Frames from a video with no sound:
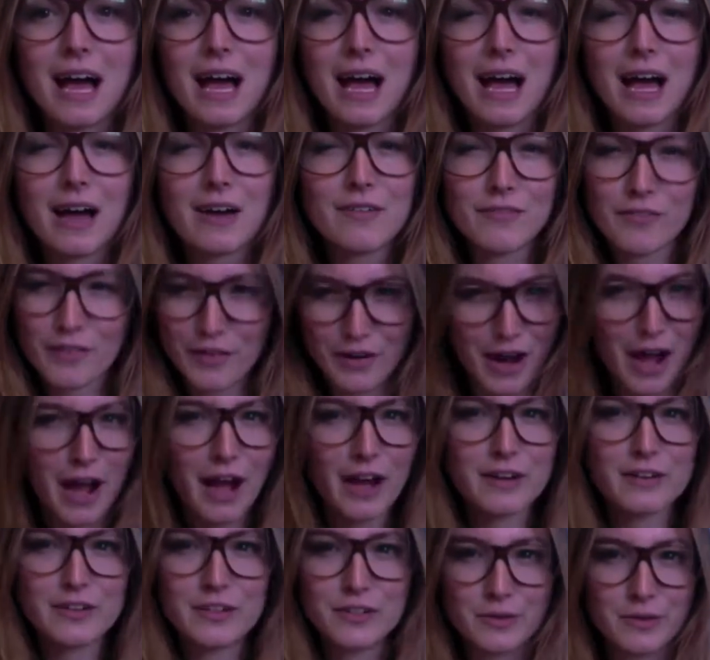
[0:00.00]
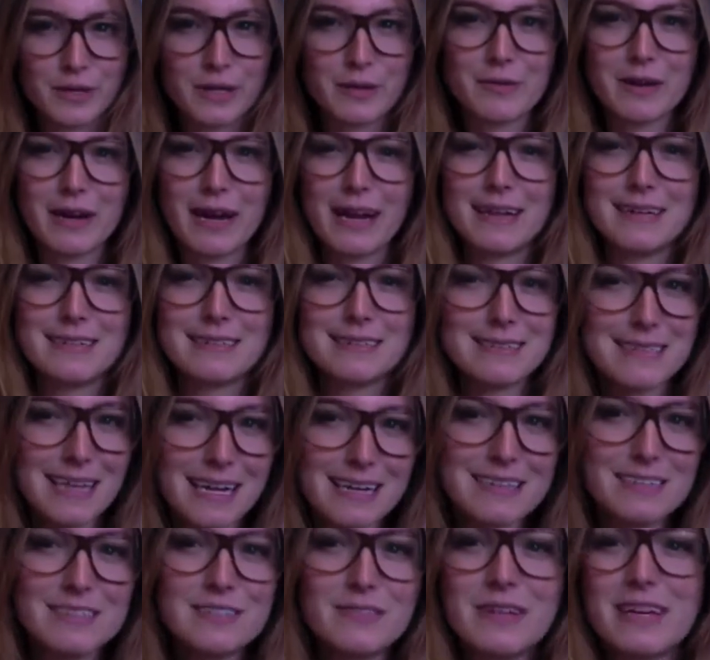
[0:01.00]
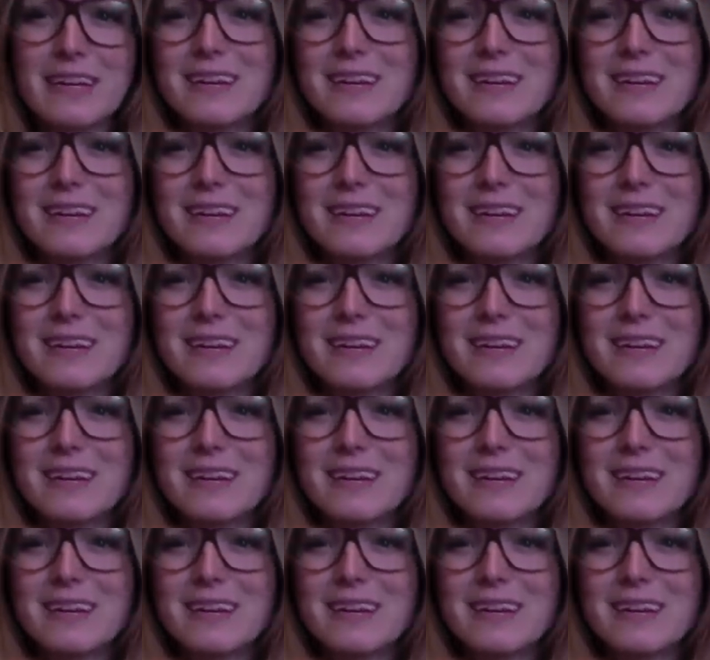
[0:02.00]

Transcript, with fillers: for not doing what I had intended doing.